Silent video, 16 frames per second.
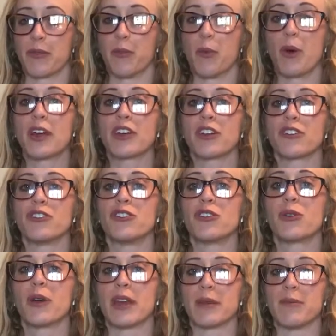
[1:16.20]
what you're
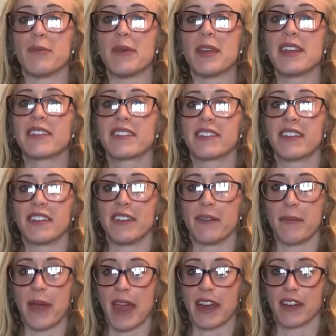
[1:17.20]
doing meets the
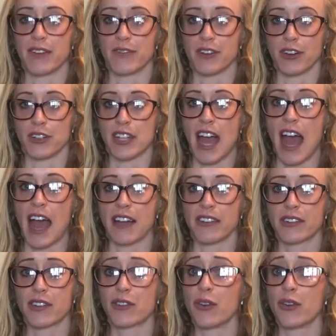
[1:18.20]
demand of your task.